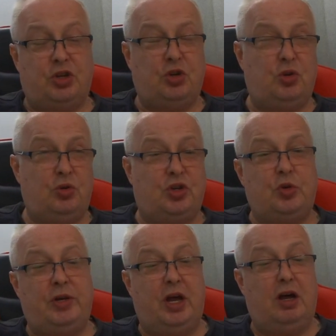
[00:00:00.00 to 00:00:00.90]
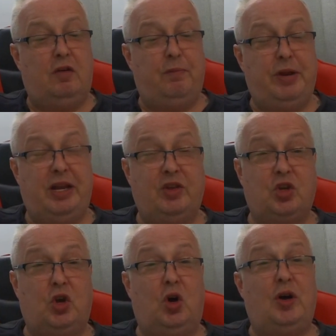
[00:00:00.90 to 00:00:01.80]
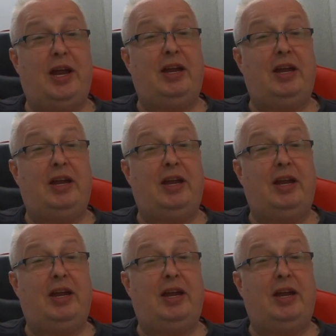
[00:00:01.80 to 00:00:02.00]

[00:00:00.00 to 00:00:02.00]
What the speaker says: two and a half minutes long,